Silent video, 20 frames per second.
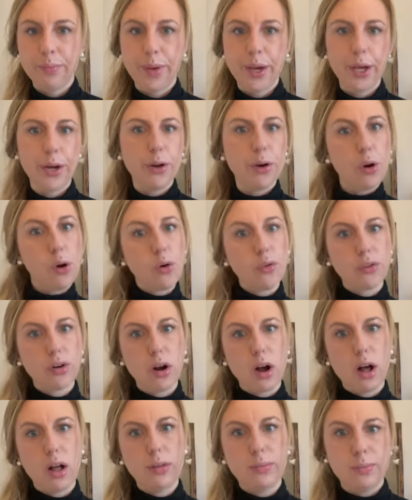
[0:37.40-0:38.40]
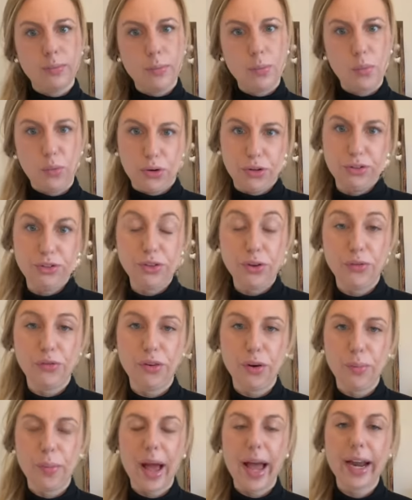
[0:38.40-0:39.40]
But overall, more so
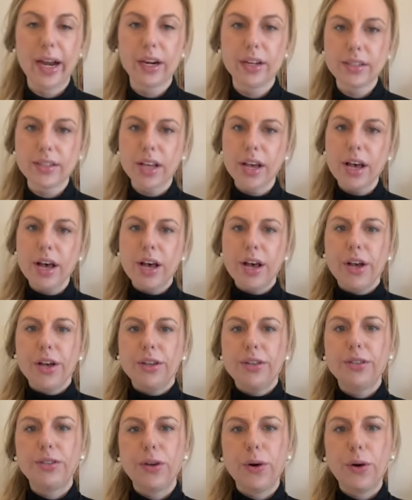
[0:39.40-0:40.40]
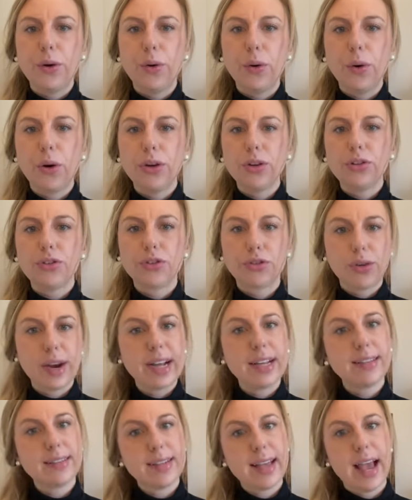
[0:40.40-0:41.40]
for buyers. So,
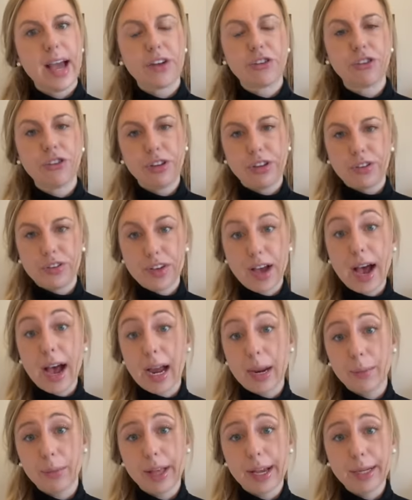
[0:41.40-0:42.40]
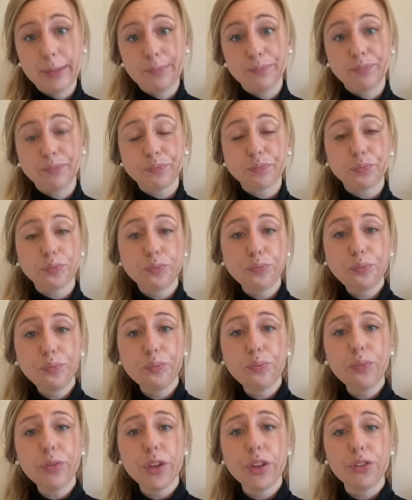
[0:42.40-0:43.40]
transaction timeline.
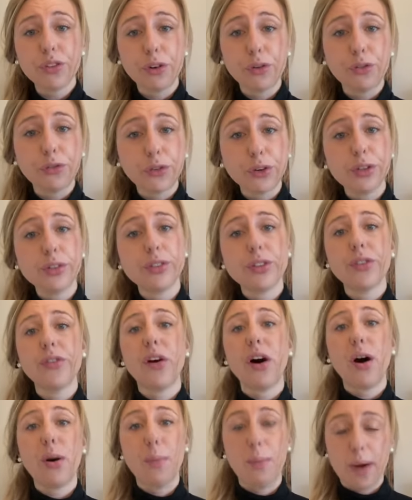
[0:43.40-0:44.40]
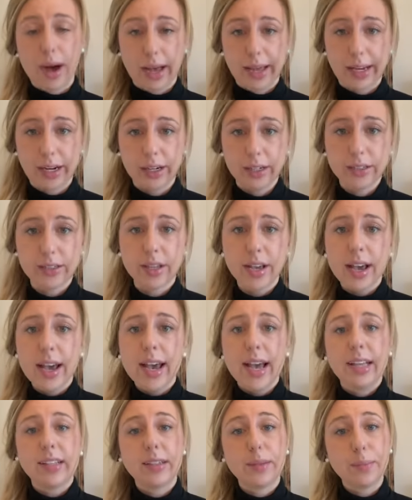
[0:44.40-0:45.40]
So first of all, buyers,
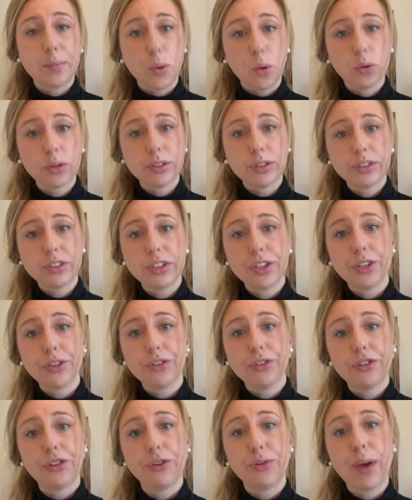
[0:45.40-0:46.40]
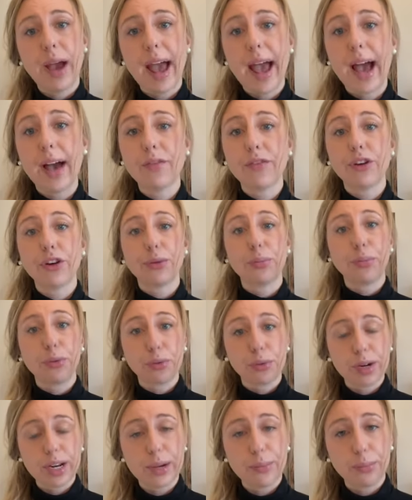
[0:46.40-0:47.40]
it's important to have your
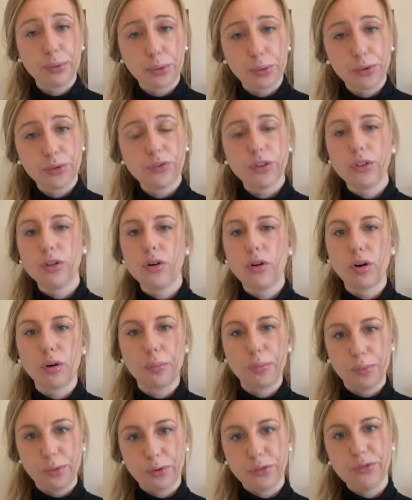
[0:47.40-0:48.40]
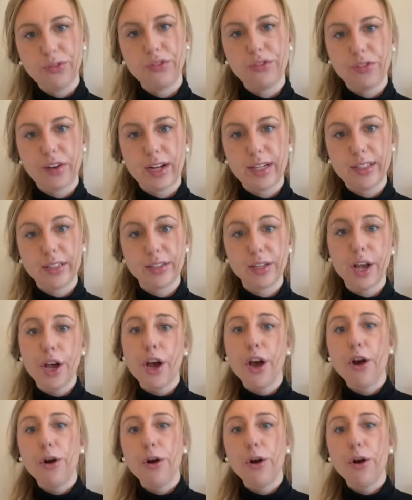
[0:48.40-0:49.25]
pre-approval or proof of funds